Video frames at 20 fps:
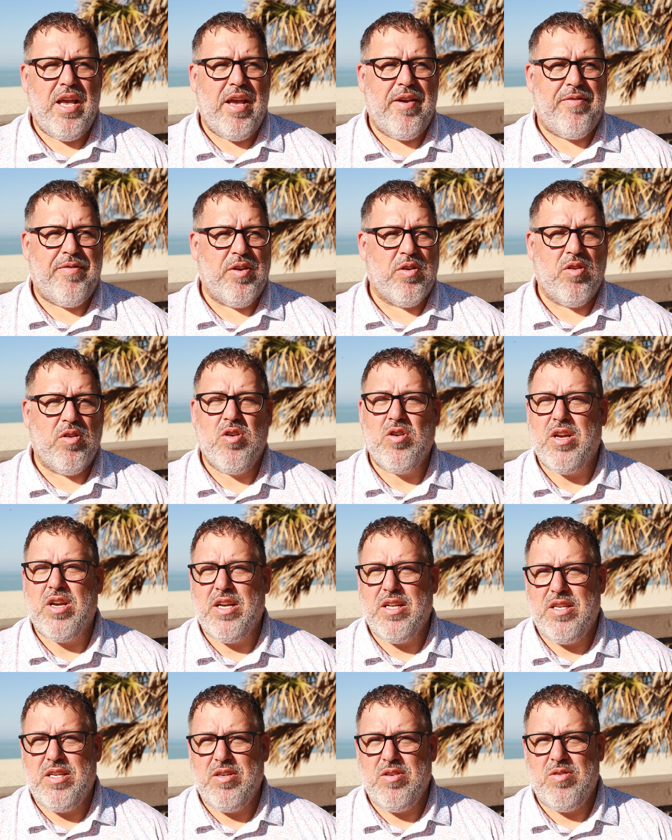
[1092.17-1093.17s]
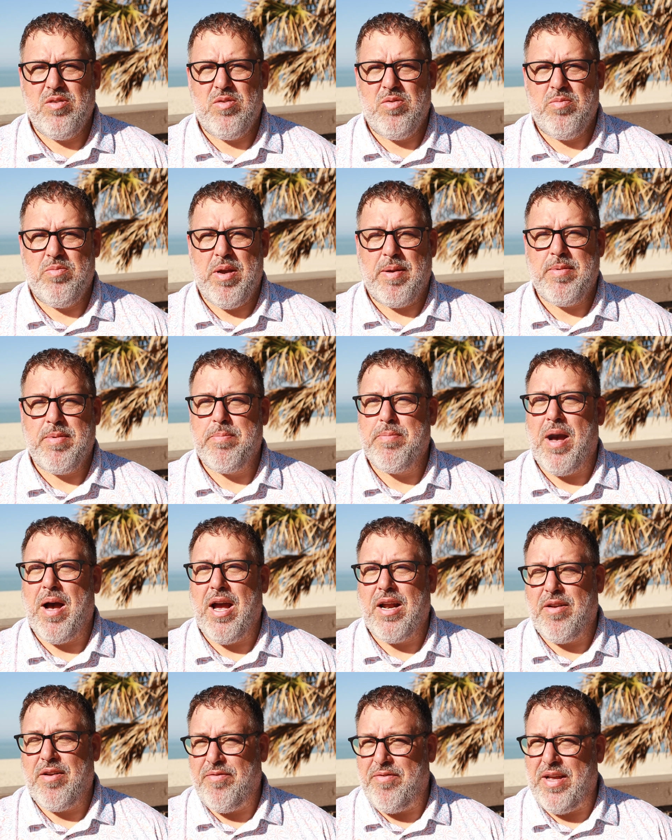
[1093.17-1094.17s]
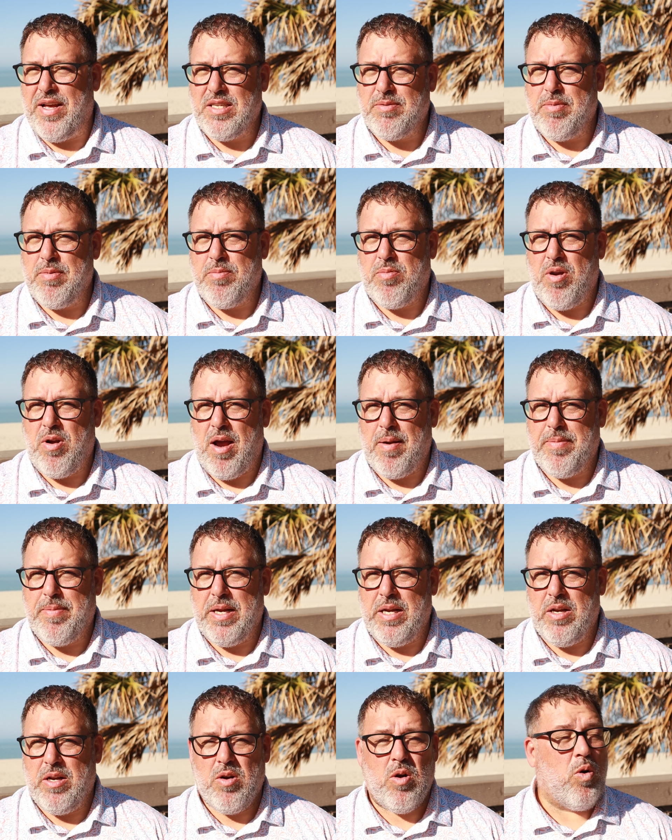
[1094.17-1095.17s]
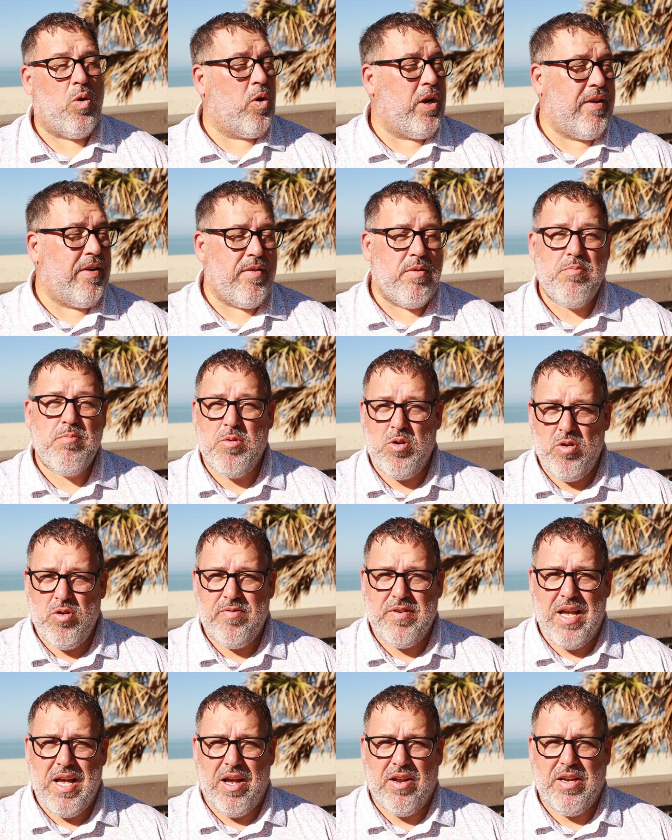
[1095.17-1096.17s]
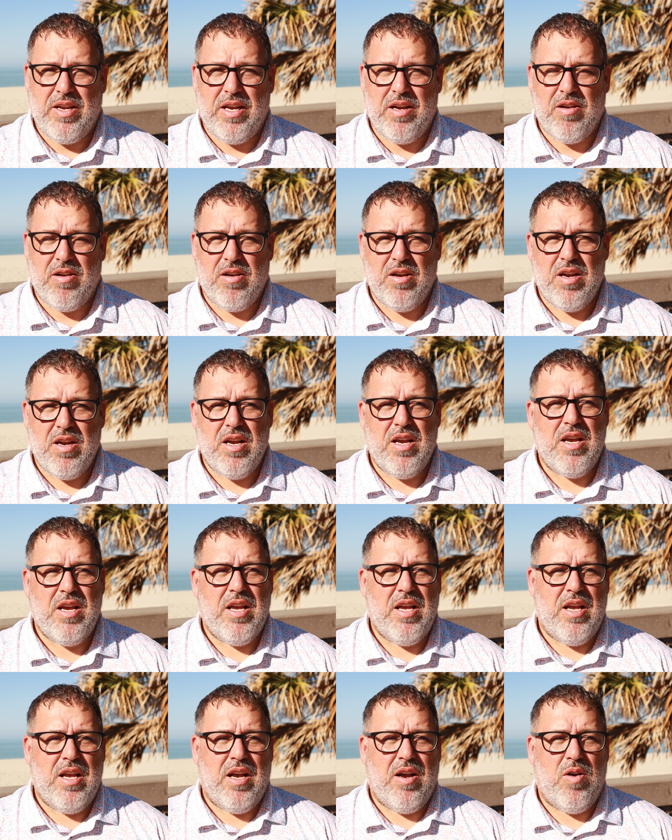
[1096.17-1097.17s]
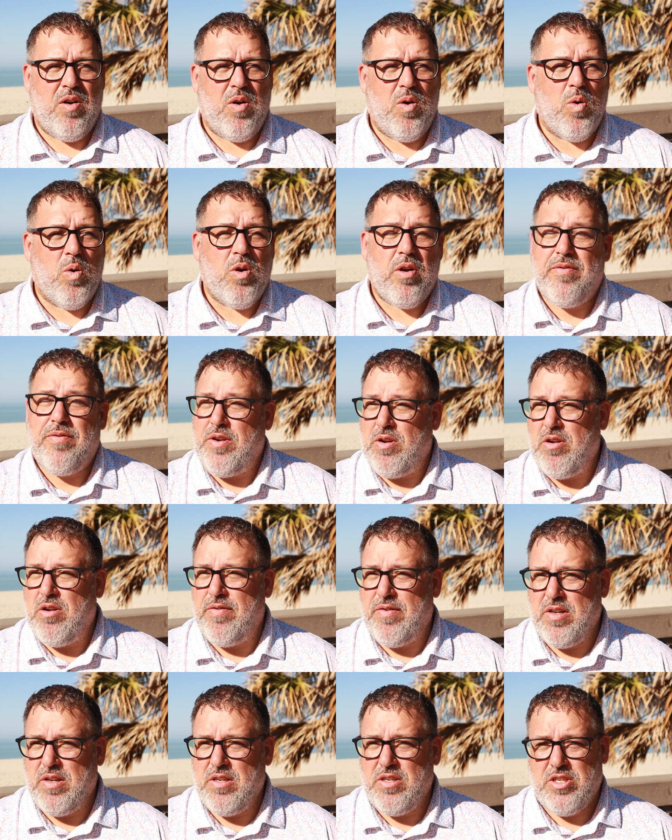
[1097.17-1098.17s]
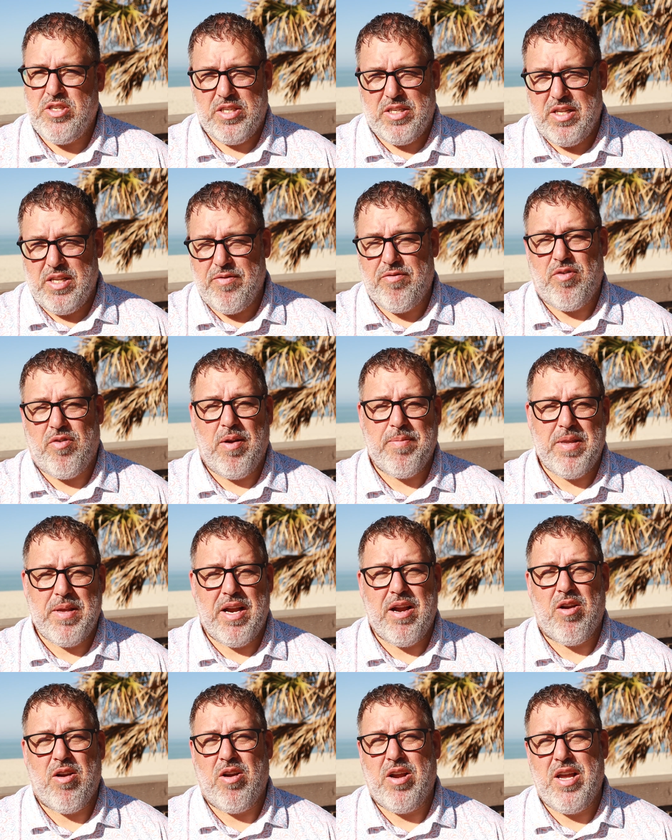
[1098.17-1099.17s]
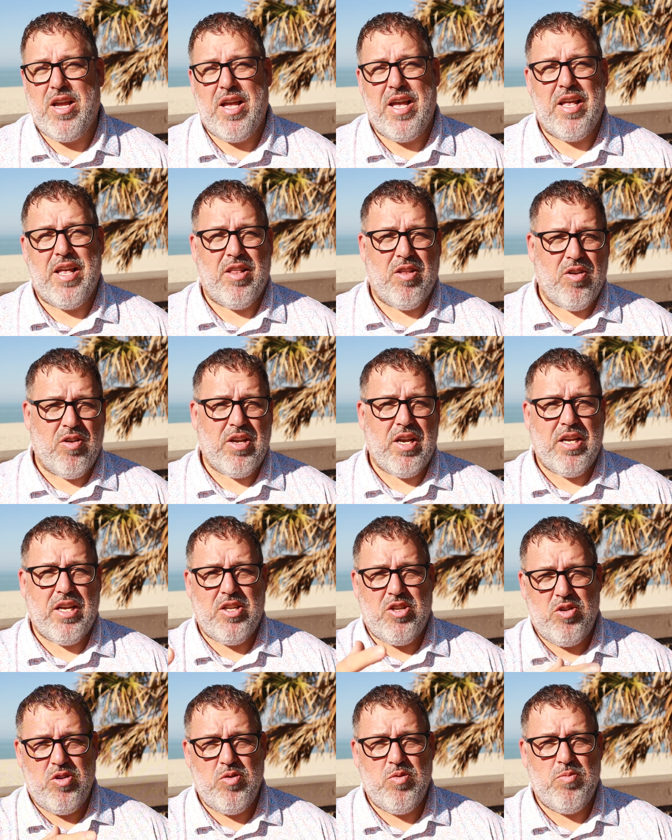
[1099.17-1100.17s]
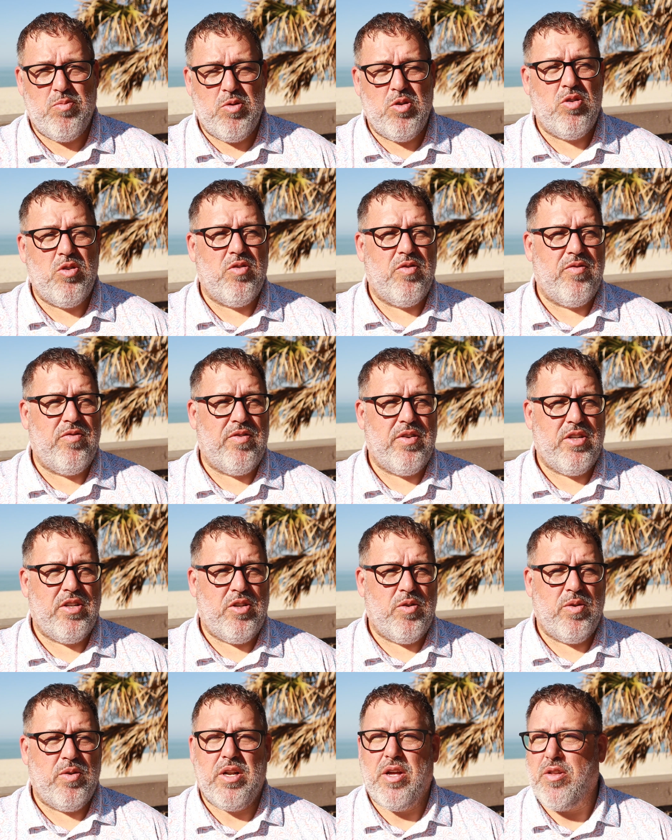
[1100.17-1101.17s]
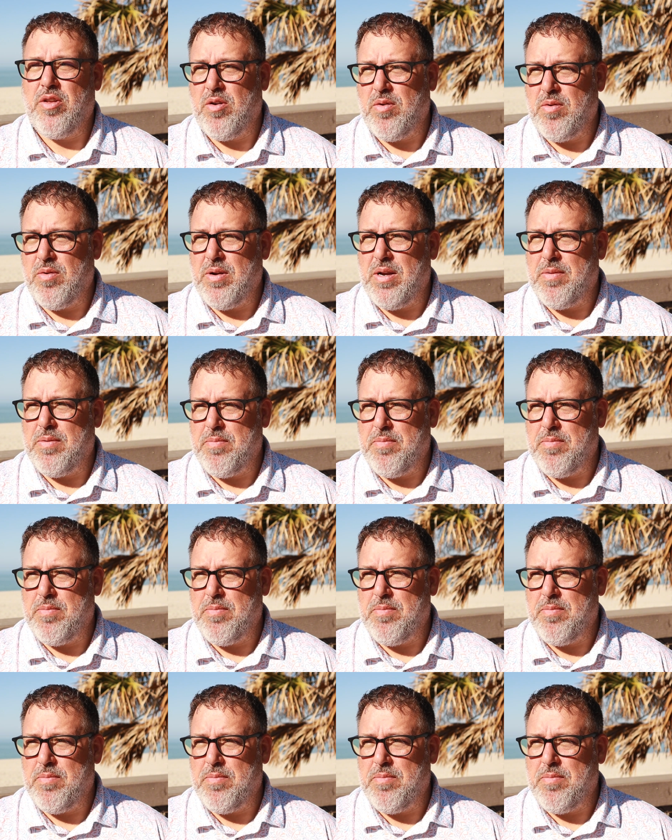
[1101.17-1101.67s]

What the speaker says: If you're looking to maybe buy an investment property or even move down here, or if you're even just from the area and looking to move to another